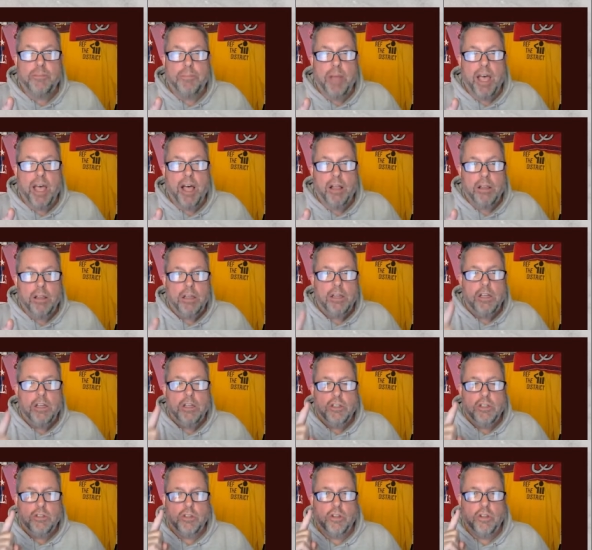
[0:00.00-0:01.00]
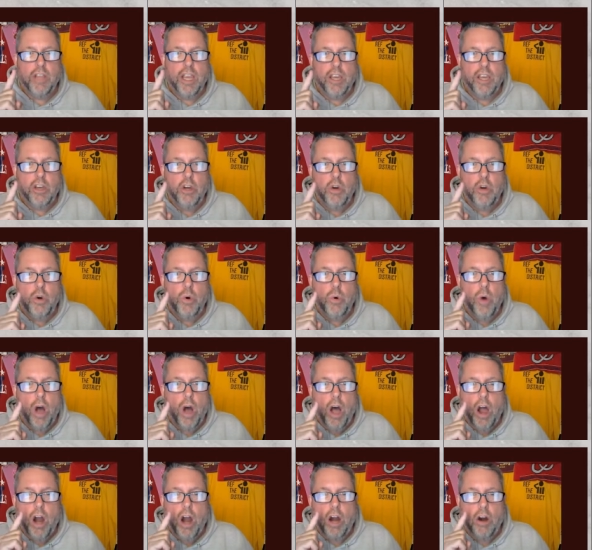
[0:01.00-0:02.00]
bell so that you
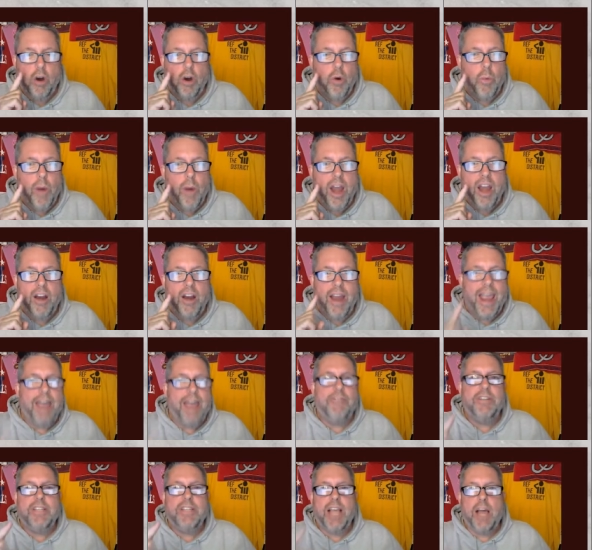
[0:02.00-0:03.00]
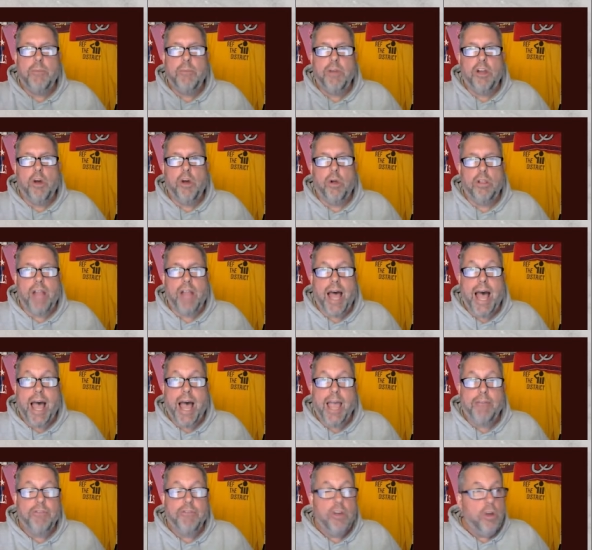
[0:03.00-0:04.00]
are aware every time we go
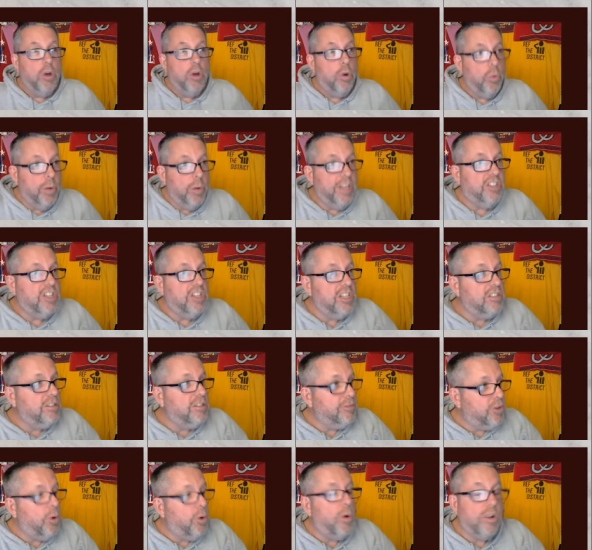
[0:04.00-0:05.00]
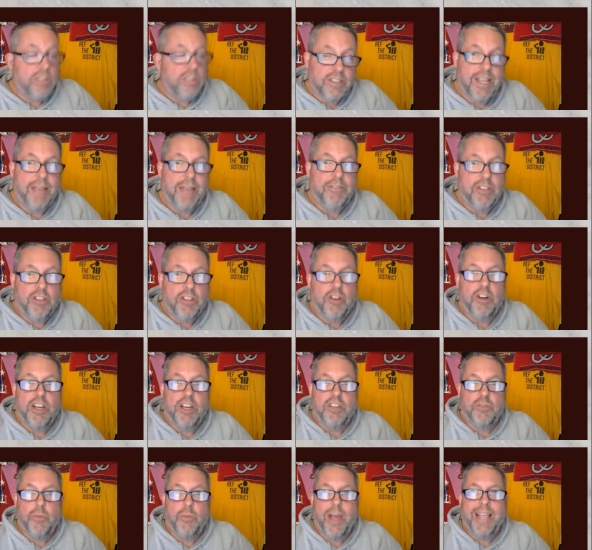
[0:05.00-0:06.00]
live, which is, of course,
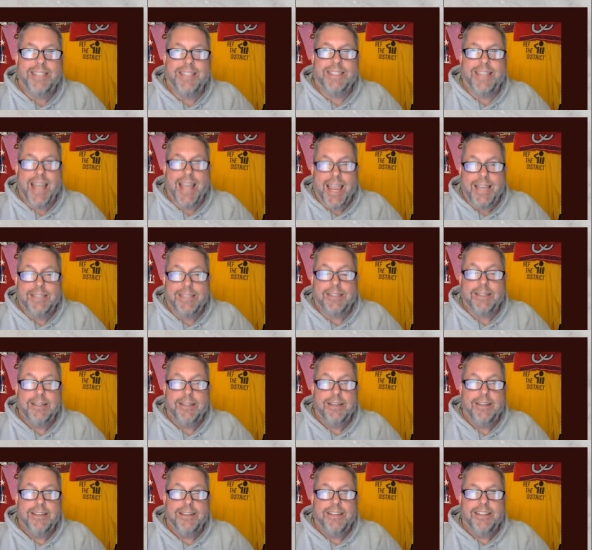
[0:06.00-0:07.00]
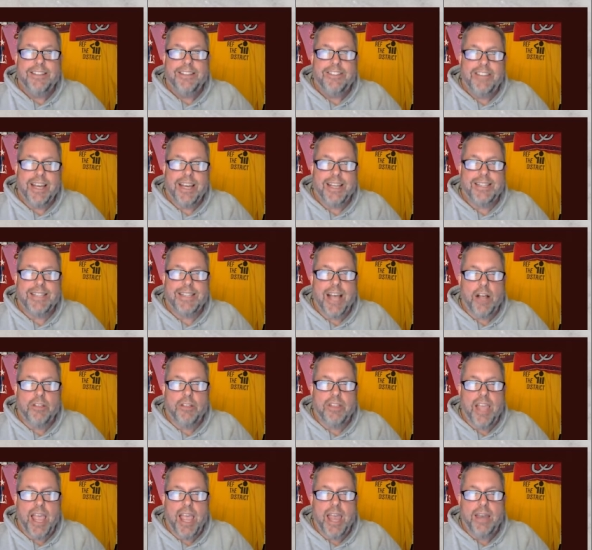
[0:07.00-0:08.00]
7:30 Wednesdays. Check us
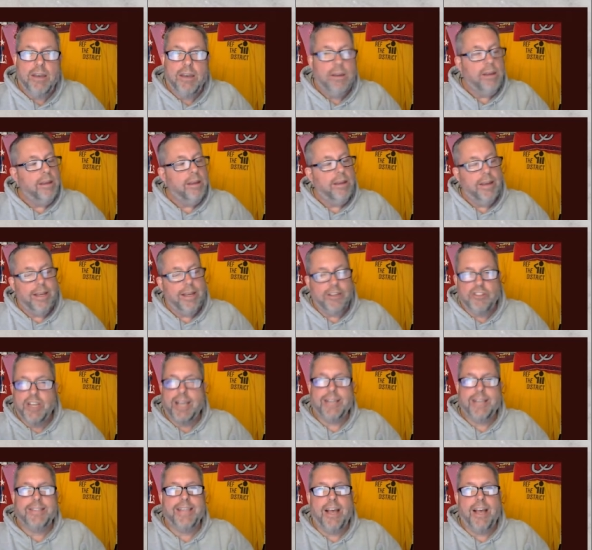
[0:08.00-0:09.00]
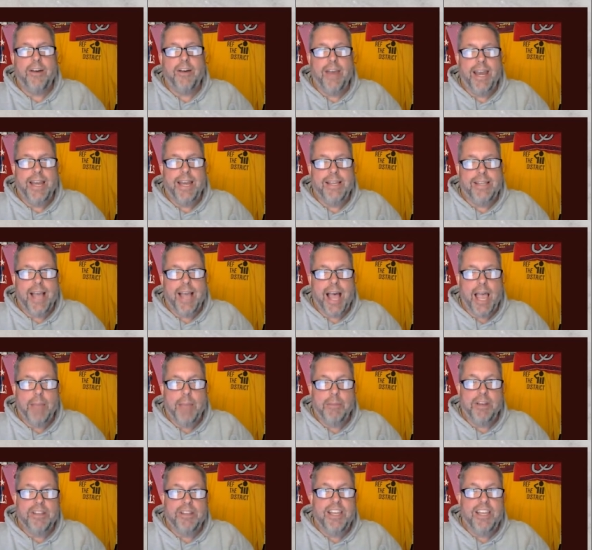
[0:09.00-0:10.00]
out then and check us out anytime.
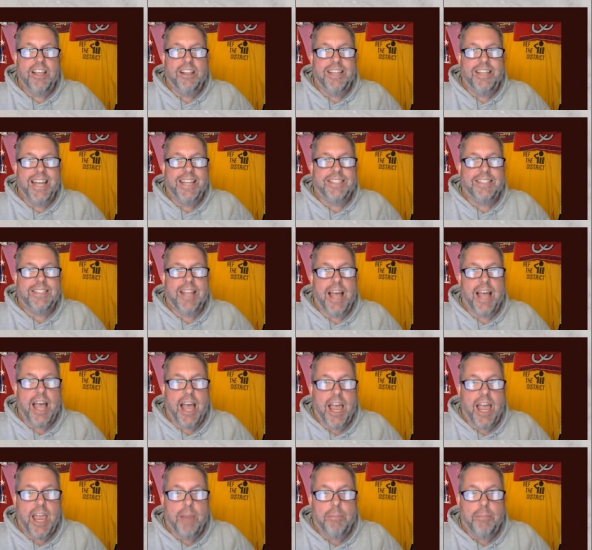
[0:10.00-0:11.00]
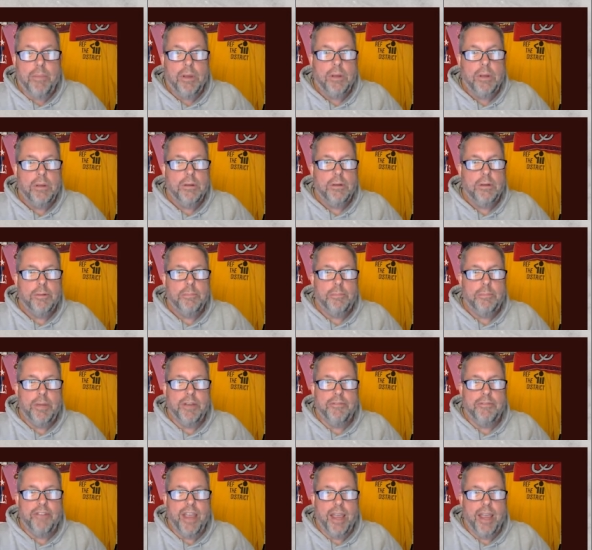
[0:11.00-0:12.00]
Until next time, be
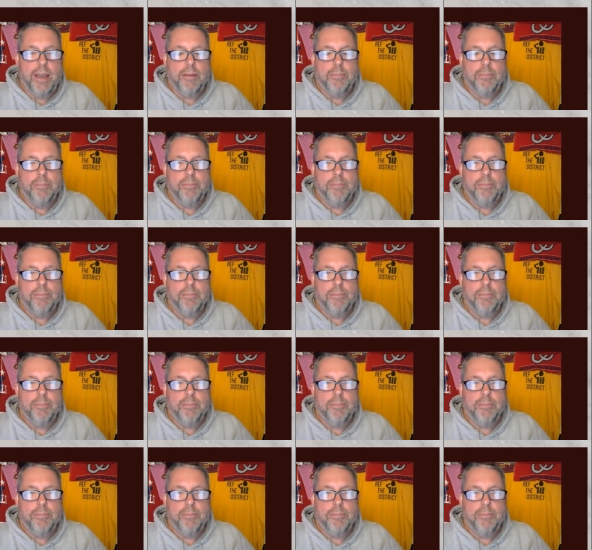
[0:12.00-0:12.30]
a fan.